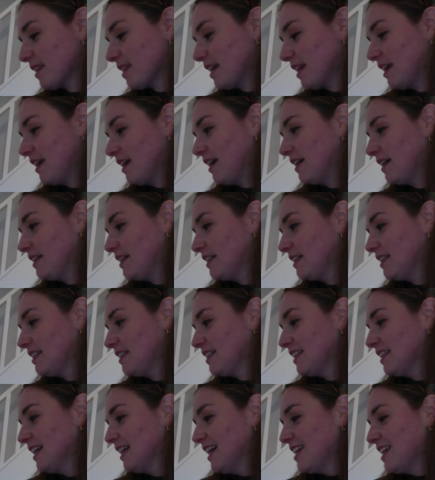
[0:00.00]
Yeah.
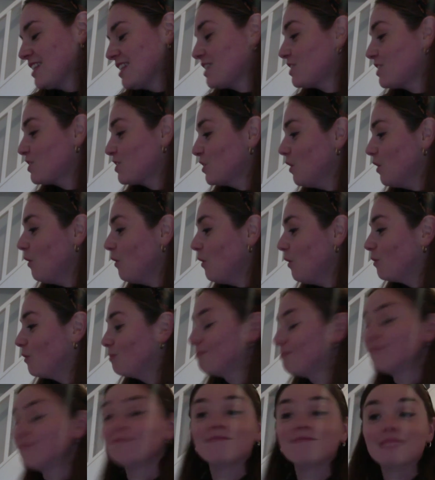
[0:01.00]
So
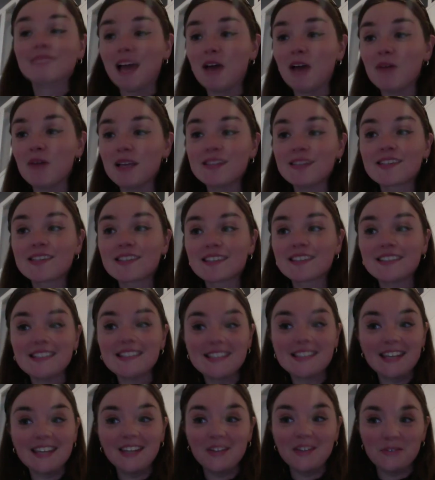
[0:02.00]
now let's
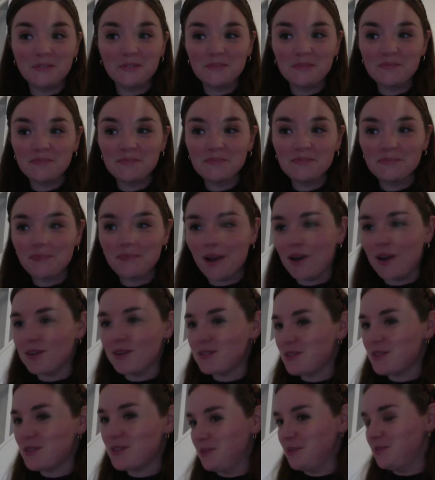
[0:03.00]
continue part
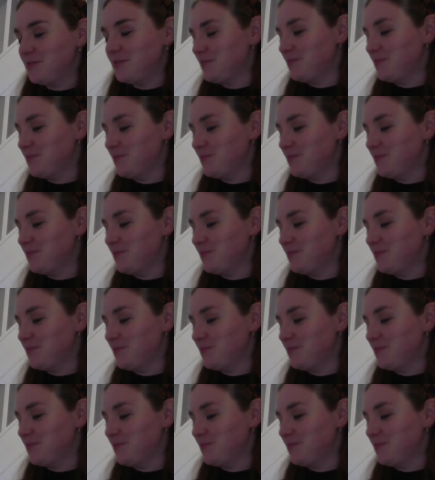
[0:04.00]
2.